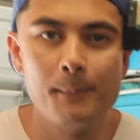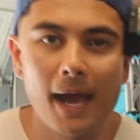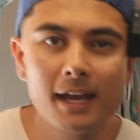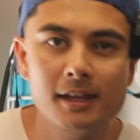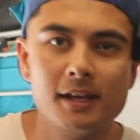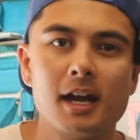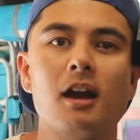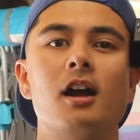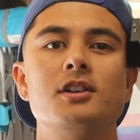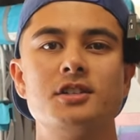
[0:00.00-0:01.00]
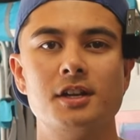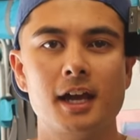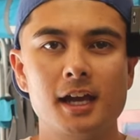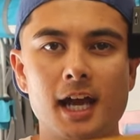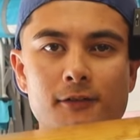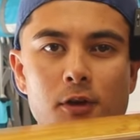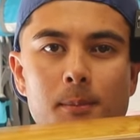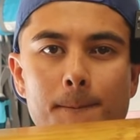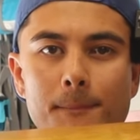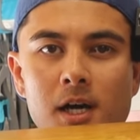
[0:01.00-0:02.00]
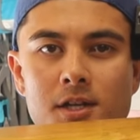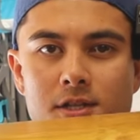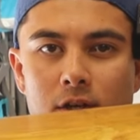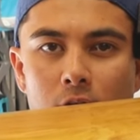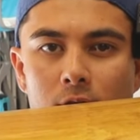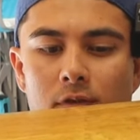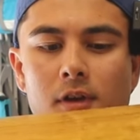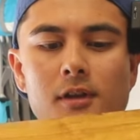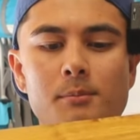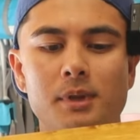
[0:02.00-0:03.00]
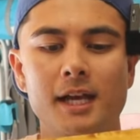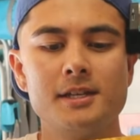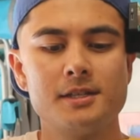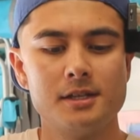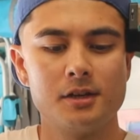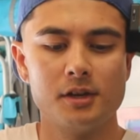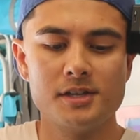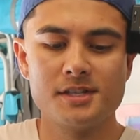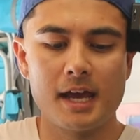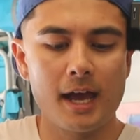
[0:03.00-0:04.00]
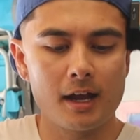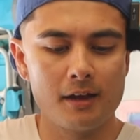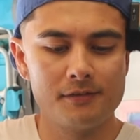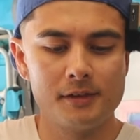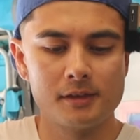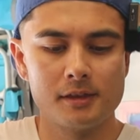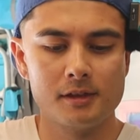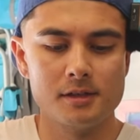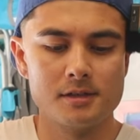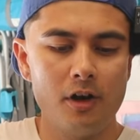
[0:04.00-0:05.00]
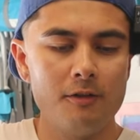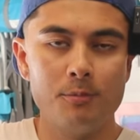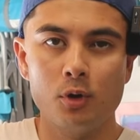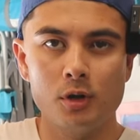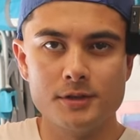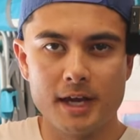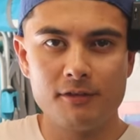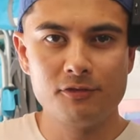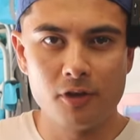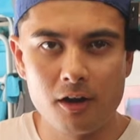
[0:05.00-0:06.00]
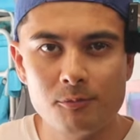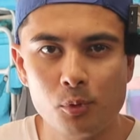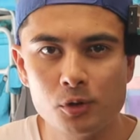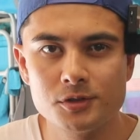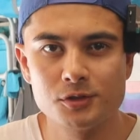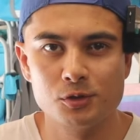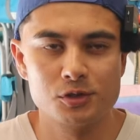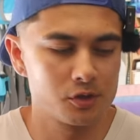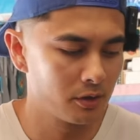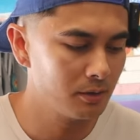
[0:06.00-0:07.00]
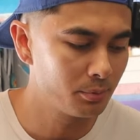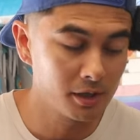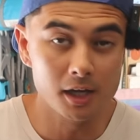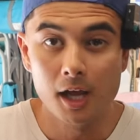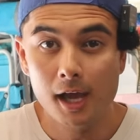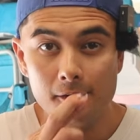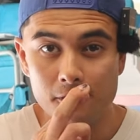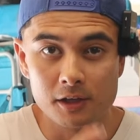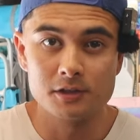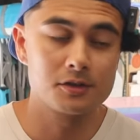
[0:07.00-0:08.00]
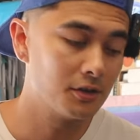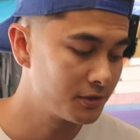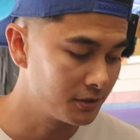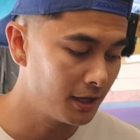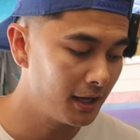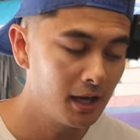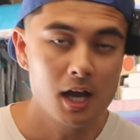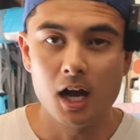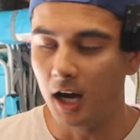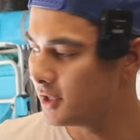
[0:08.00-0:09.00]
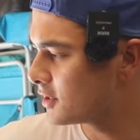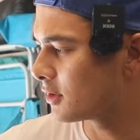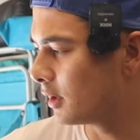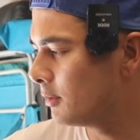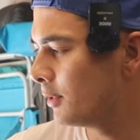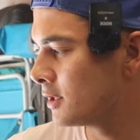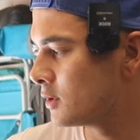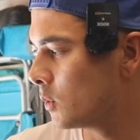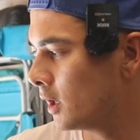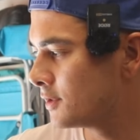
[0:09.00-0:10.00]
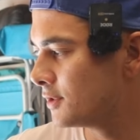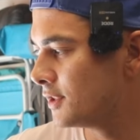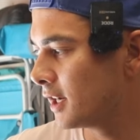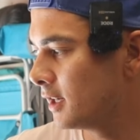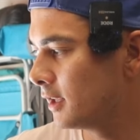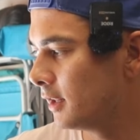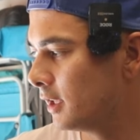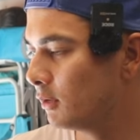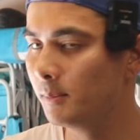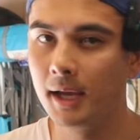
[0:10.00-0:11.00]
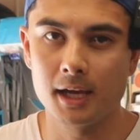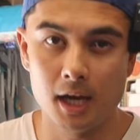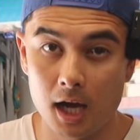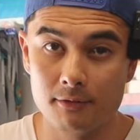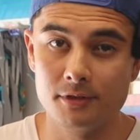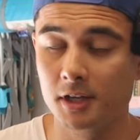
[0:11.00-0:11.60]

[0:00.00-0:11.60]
am back in the garage today. I have a bunch of blanks here. Got a stack. I think there's five boards. I have five boards to screen print. Fingers crossed today. I just screen printed one, so technically it would make it half a